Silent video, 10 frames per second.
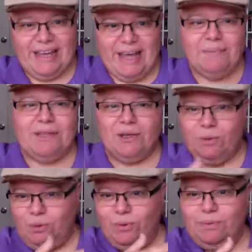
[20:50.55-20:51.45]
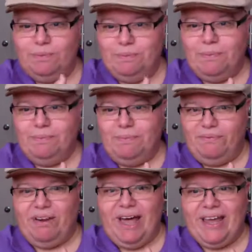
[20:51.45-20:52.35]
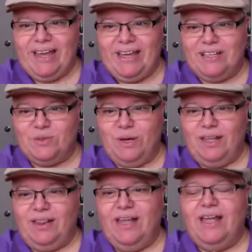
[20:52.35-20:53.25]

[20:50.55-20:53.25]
came through flying as well.